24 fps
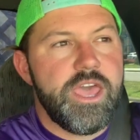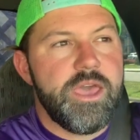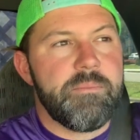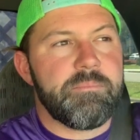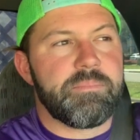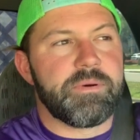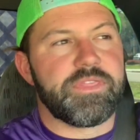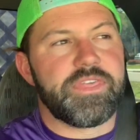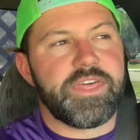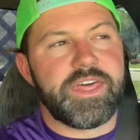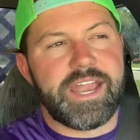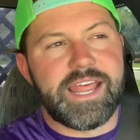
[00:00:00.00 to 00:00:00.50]

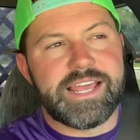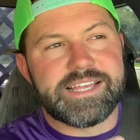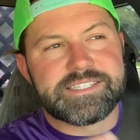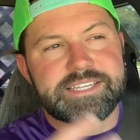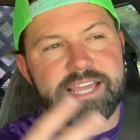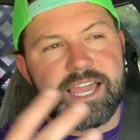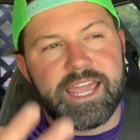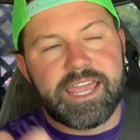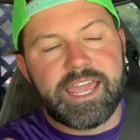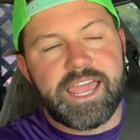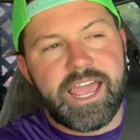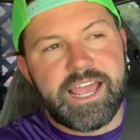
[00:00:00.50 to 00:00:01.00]
but then as
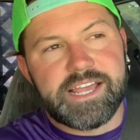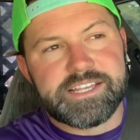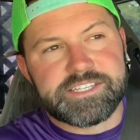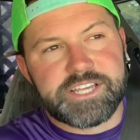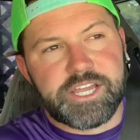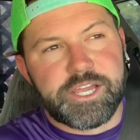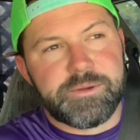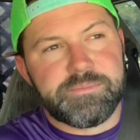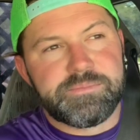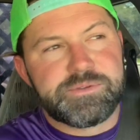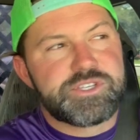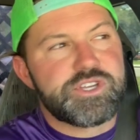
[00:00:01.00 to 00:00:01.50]
I as I
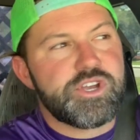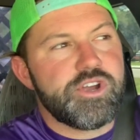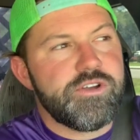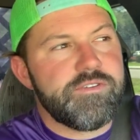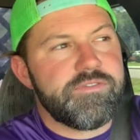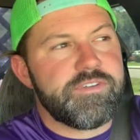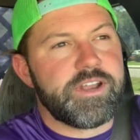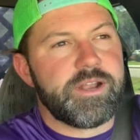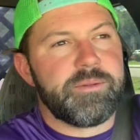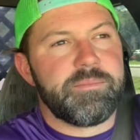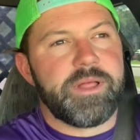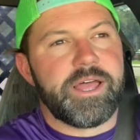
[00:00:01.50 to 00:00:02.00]
observe
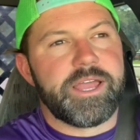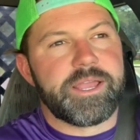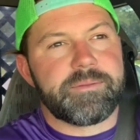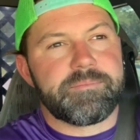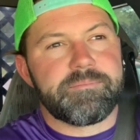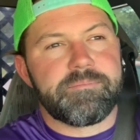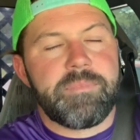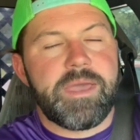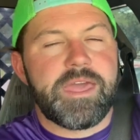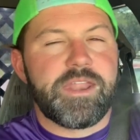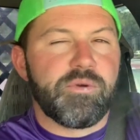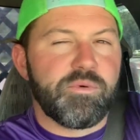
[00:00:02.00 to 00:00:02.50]
it, I'm like,
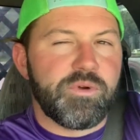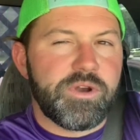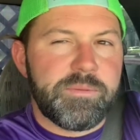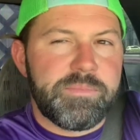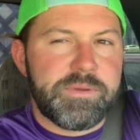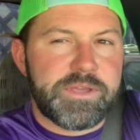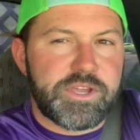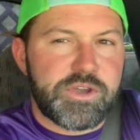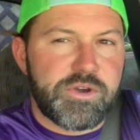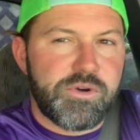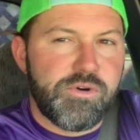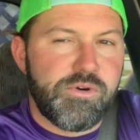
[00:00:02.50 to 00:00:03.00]
man, wouldn't
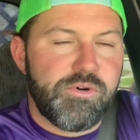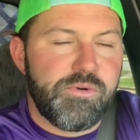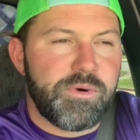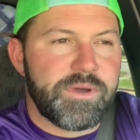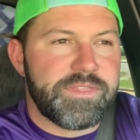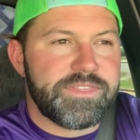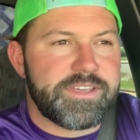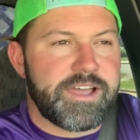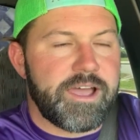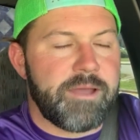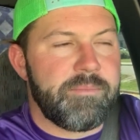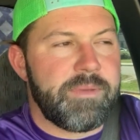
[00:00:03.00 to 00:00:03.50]
it be cool when
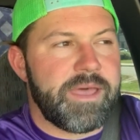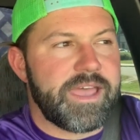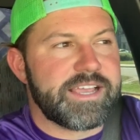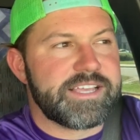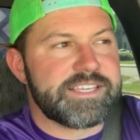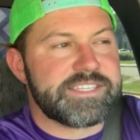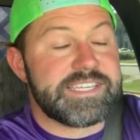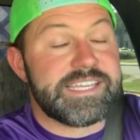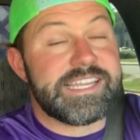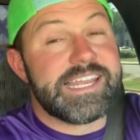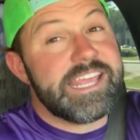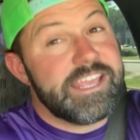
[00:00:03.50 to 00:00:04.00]
Time
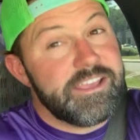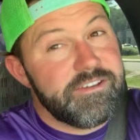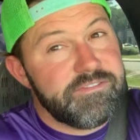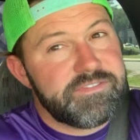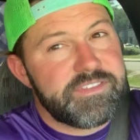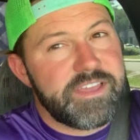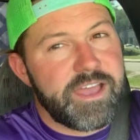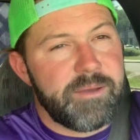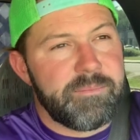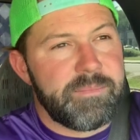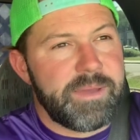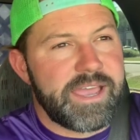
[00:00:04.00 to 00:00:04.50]
Magazine, if
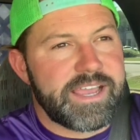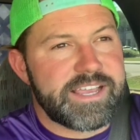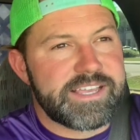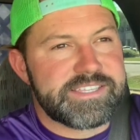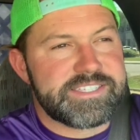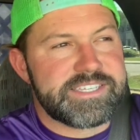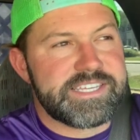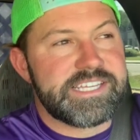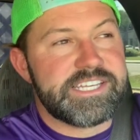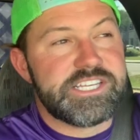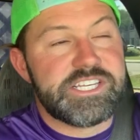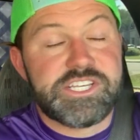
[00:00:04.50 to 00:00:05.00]
Time
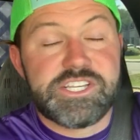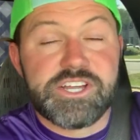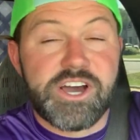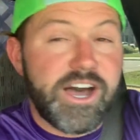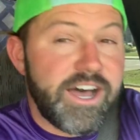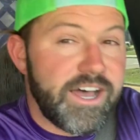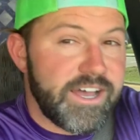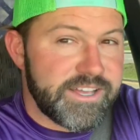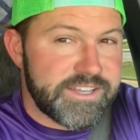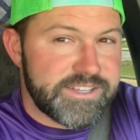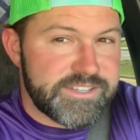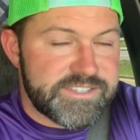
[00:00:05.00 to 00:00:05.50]
Magazine
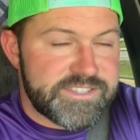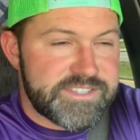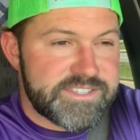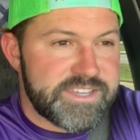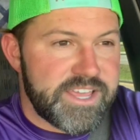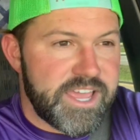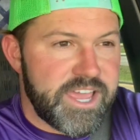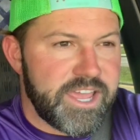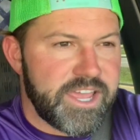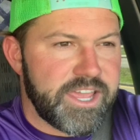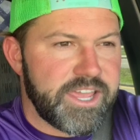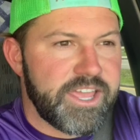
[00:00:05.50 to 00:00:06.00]
does
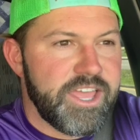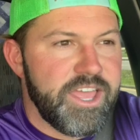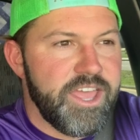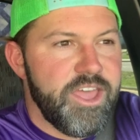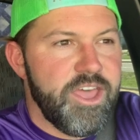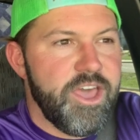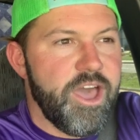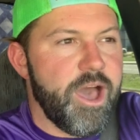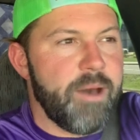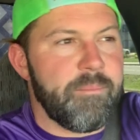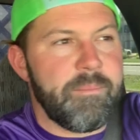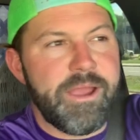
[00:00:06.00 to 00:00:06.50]
say
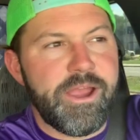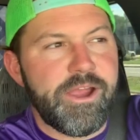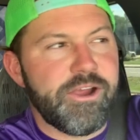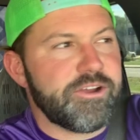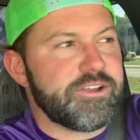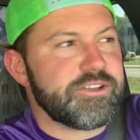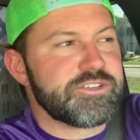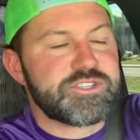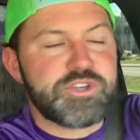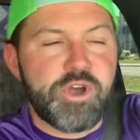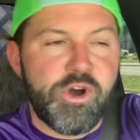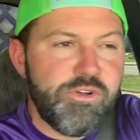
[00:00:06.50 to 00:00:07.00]

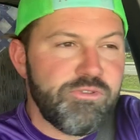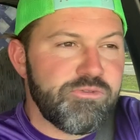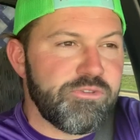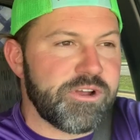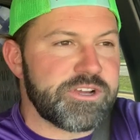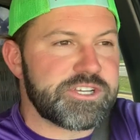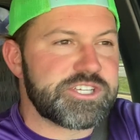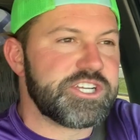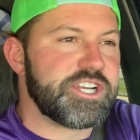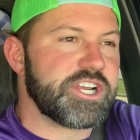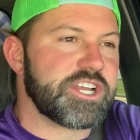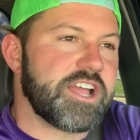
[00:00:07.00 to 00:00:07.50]
America's gold
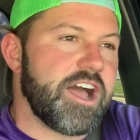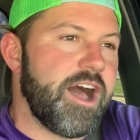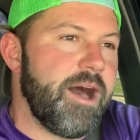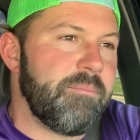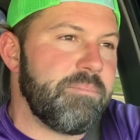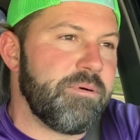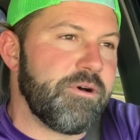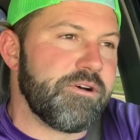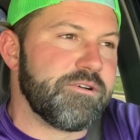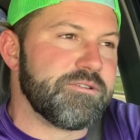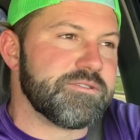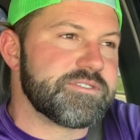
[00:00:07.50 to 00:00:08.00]
rush into
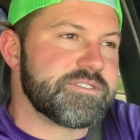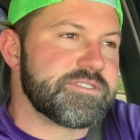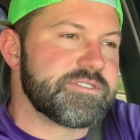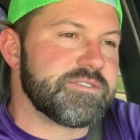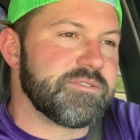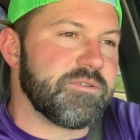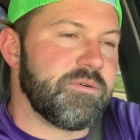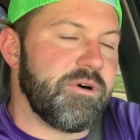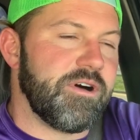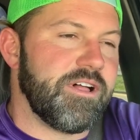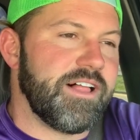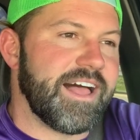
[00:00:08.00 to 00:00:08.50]
compost?
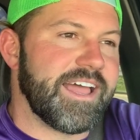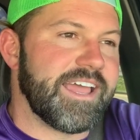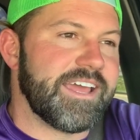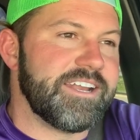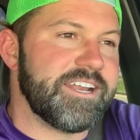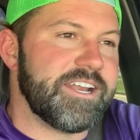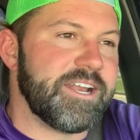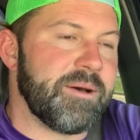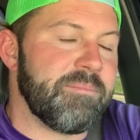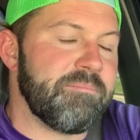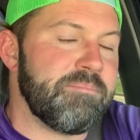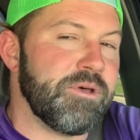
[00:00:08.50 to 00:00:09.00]
Well, I
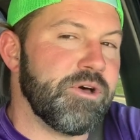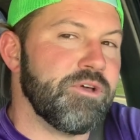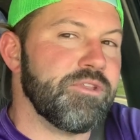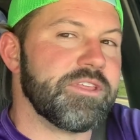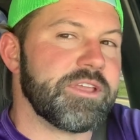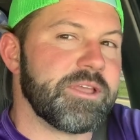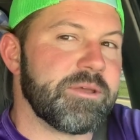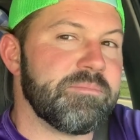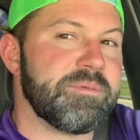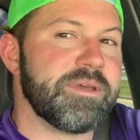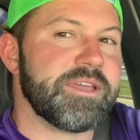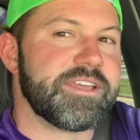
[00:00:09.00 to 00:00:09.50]
ended up
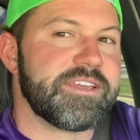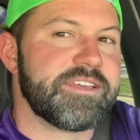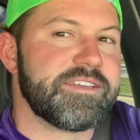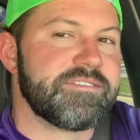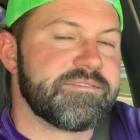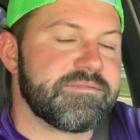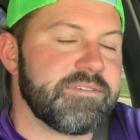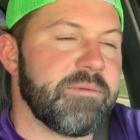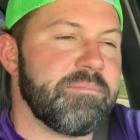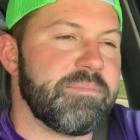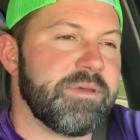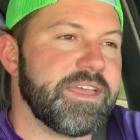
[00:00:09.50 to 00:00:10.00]
building a big
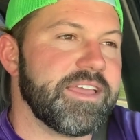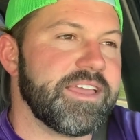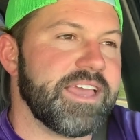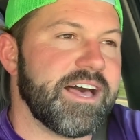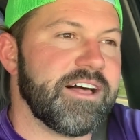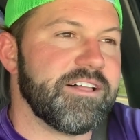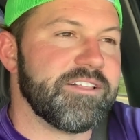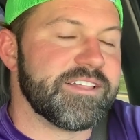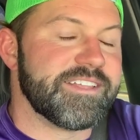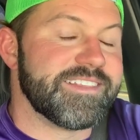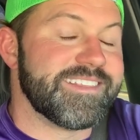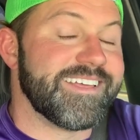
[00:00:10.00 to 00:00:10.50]
a big
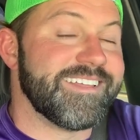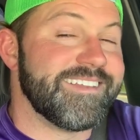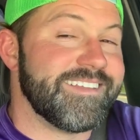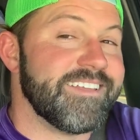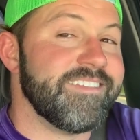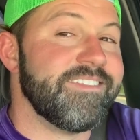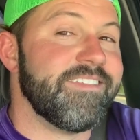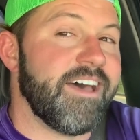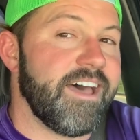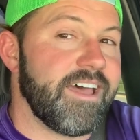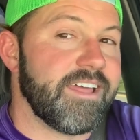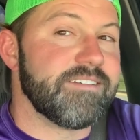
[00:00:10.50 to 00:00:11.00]
outlet that
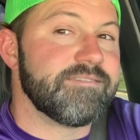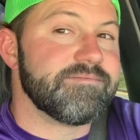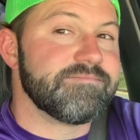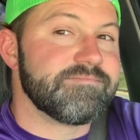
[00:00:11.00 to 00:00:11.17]
did that.